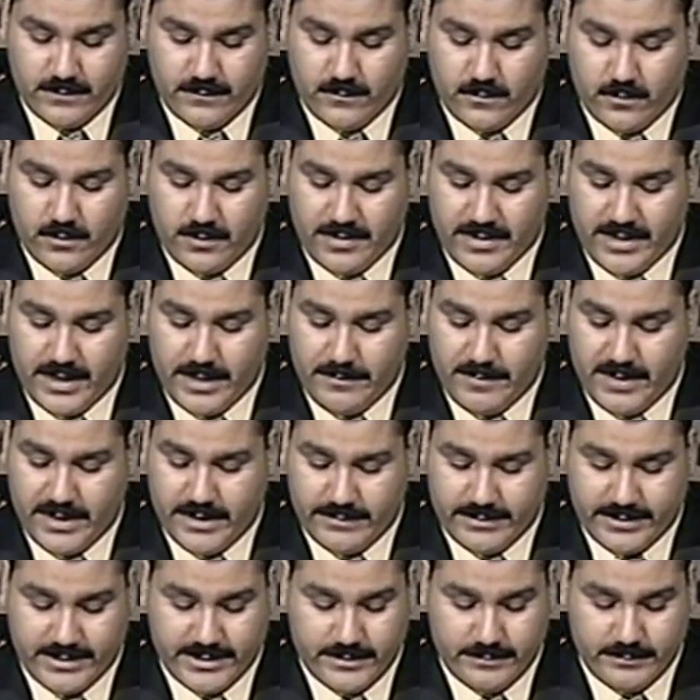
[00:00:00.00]
for the
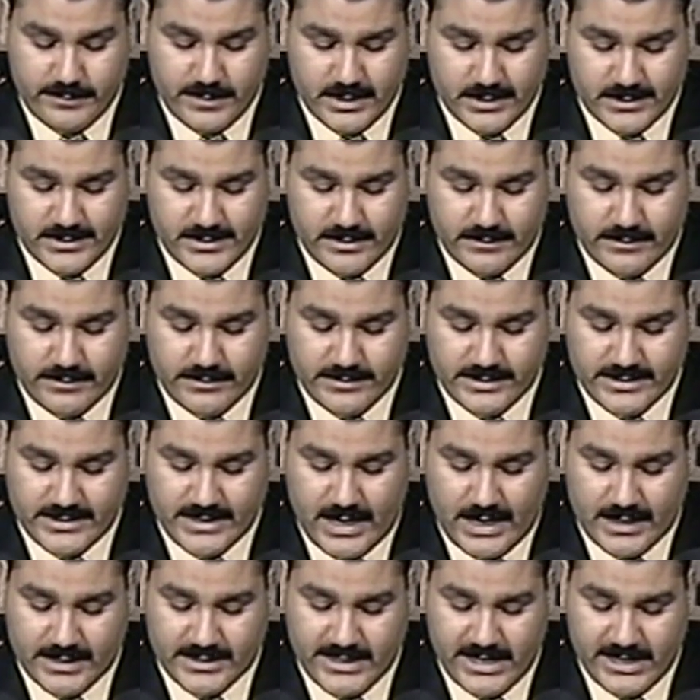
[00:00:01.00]
American military
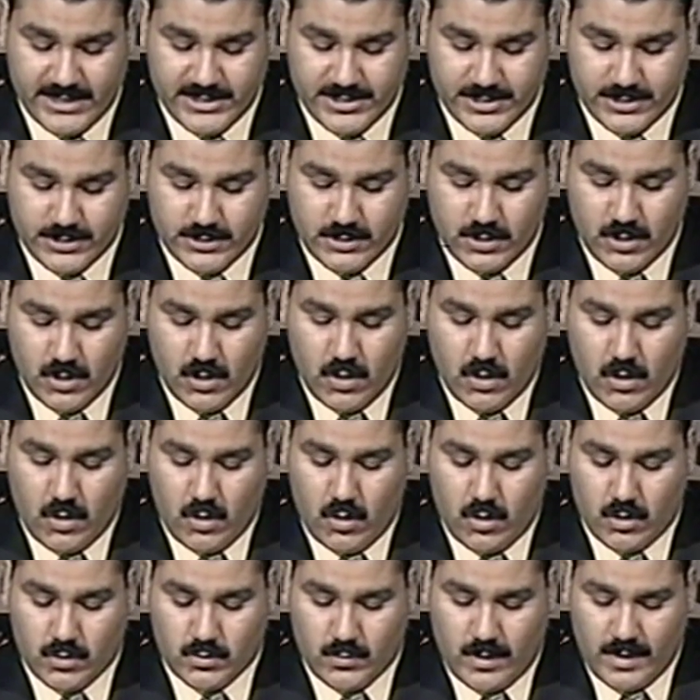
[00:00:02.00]
retaliation
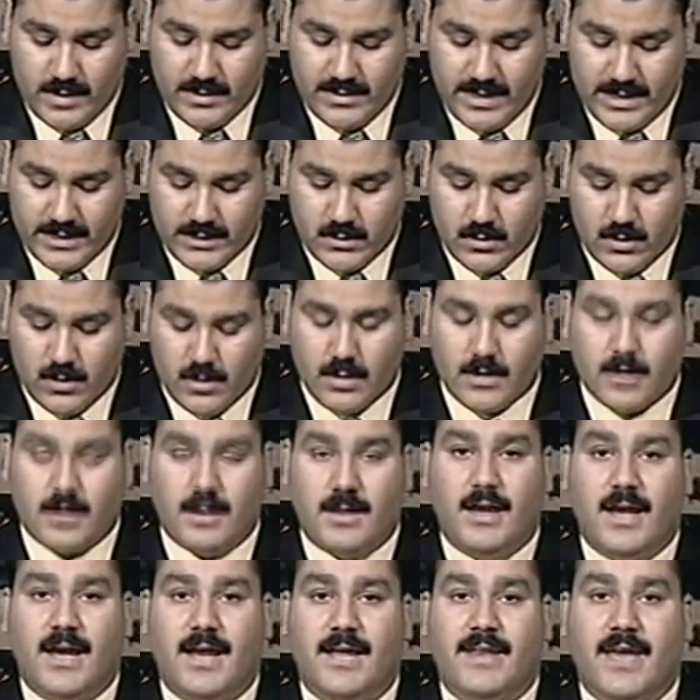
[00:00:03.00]
on what they call
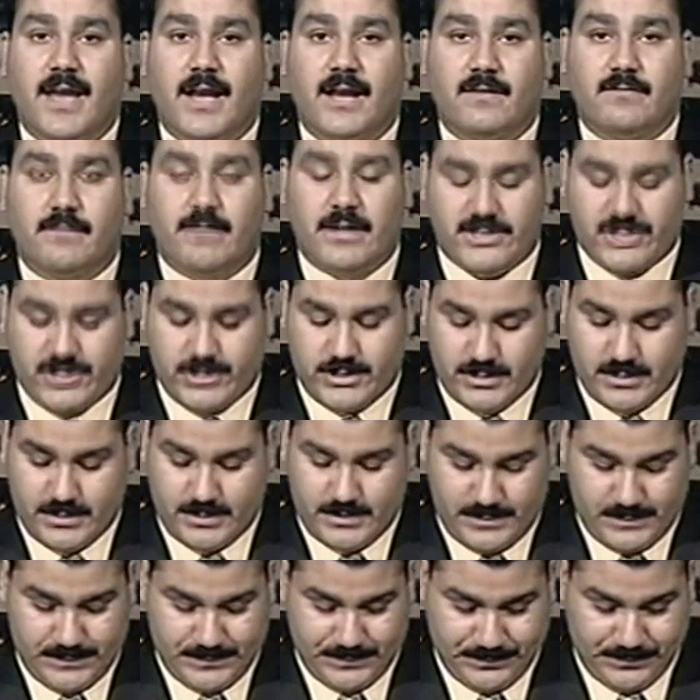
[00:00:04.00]
an aggression.
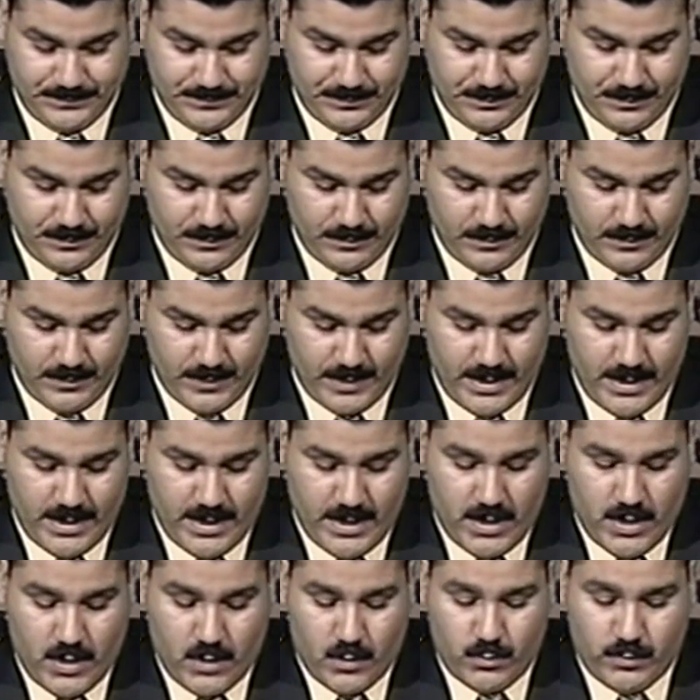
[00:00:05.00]

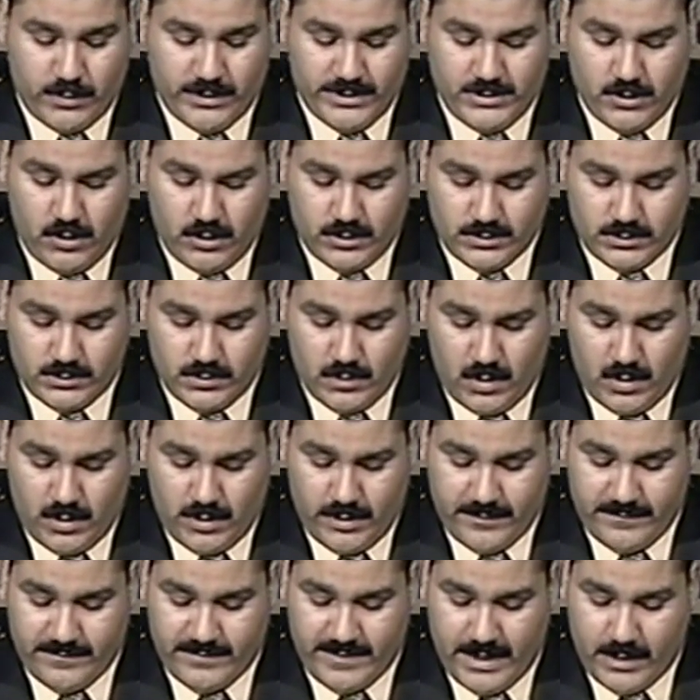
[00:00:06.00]
We don't know
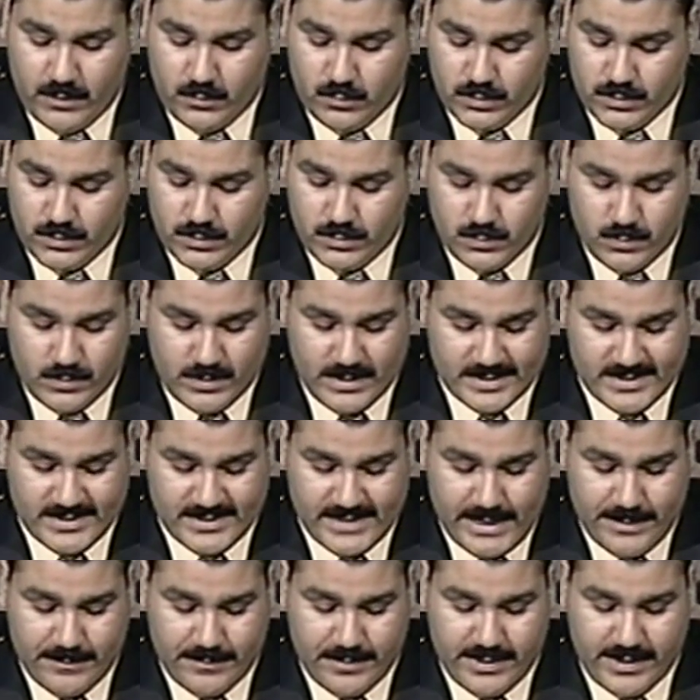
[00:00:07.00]
if they would do the
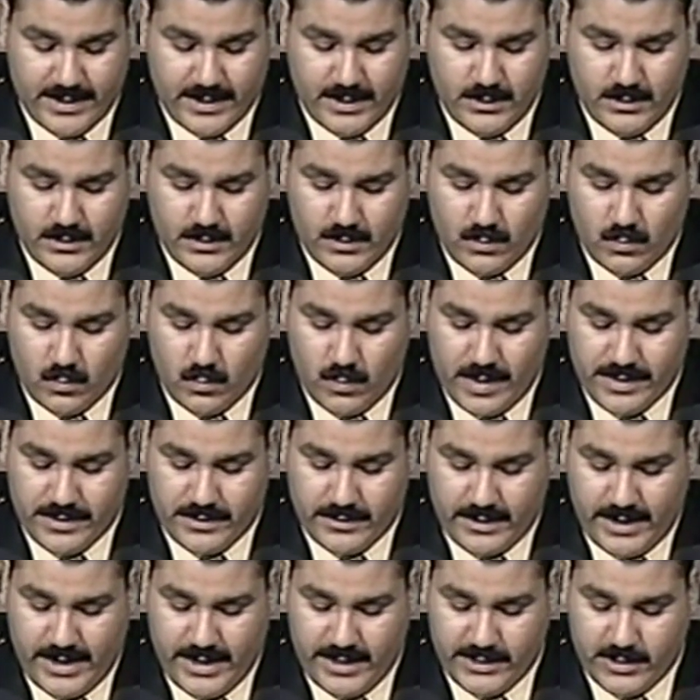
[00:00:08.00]
same thing,
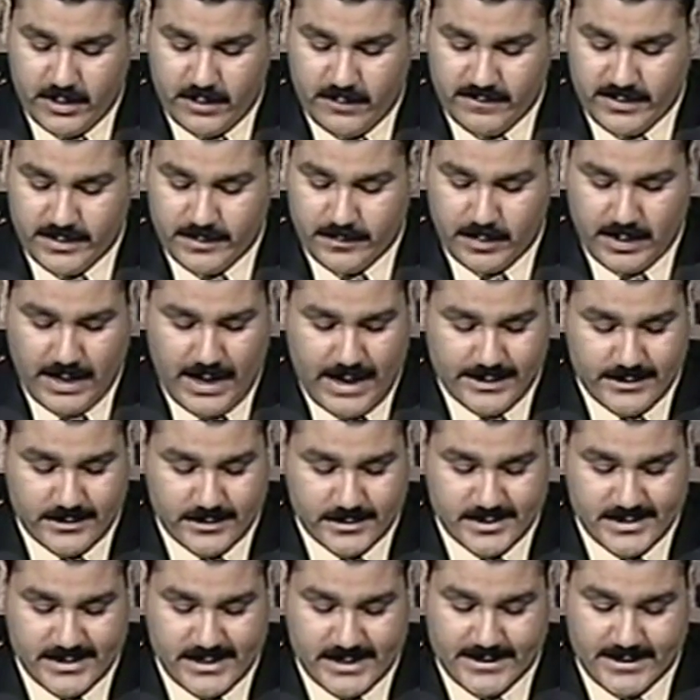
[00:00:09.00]
whether any of the
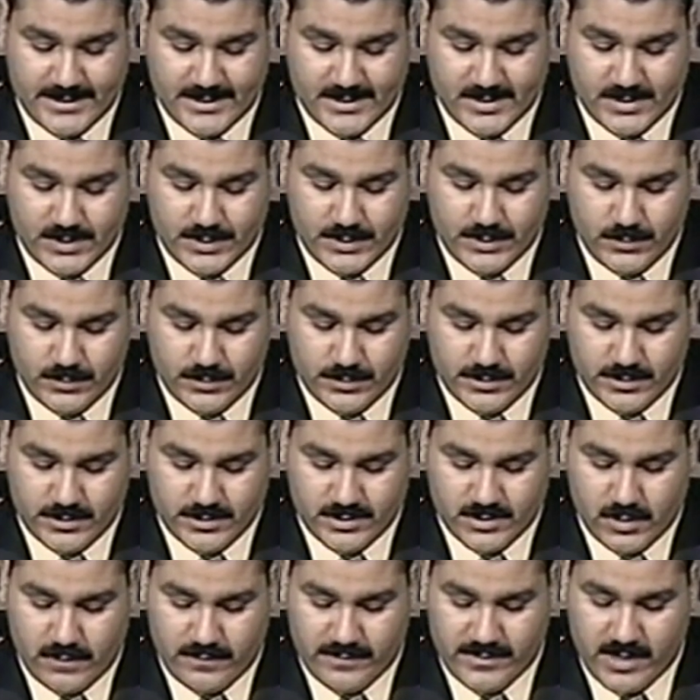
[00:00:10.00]
planners and
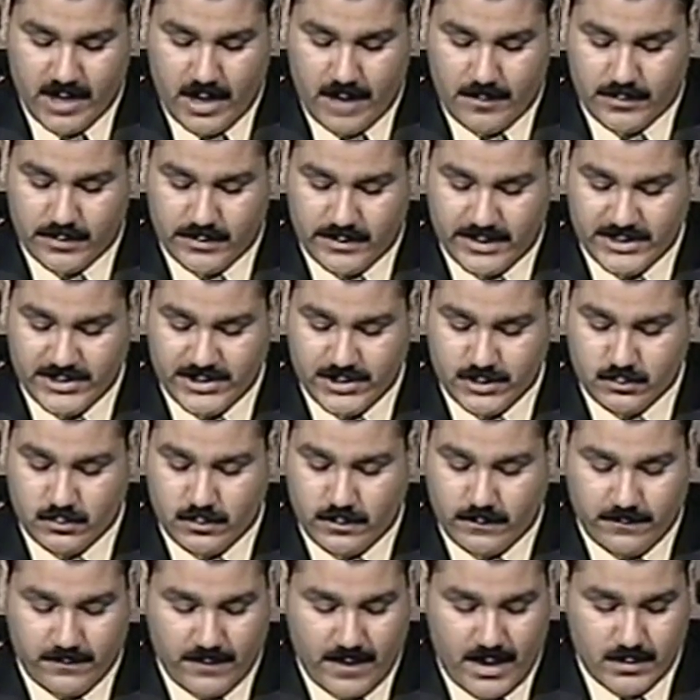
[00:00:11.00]
executors of the operation
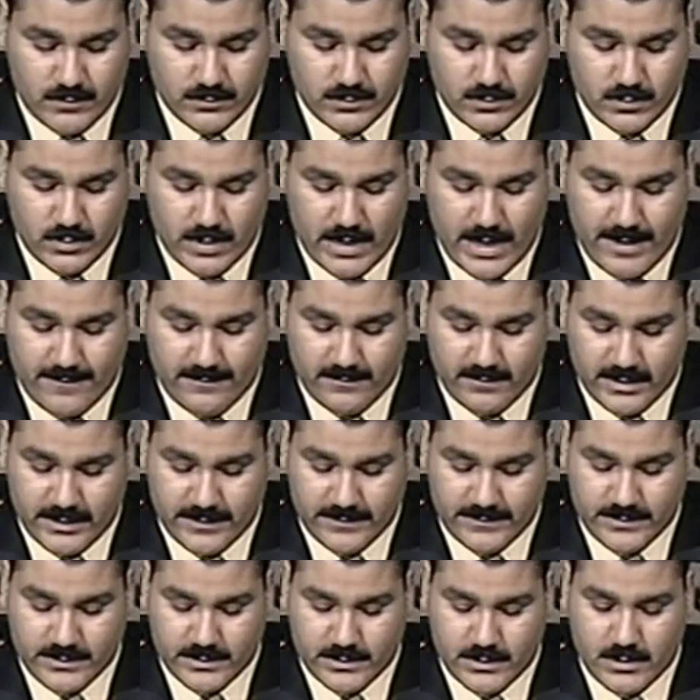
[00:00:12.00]
were found to have
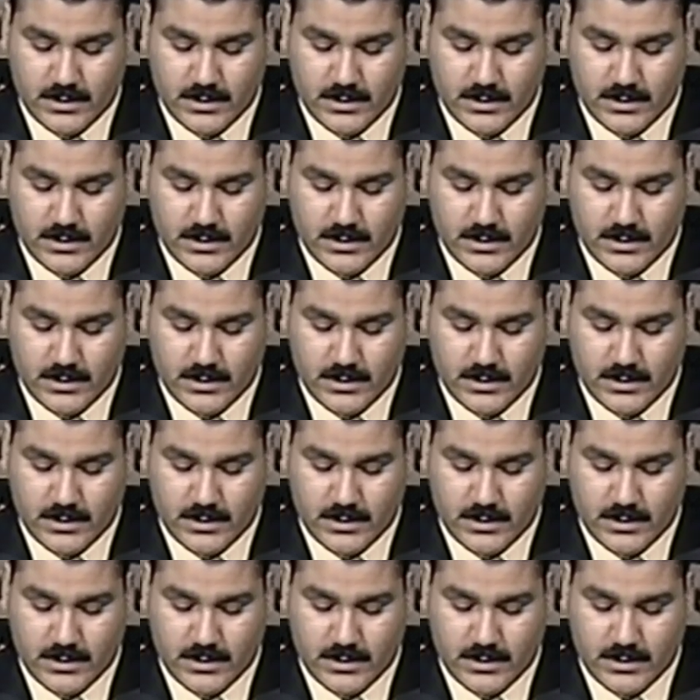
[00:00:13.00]
lived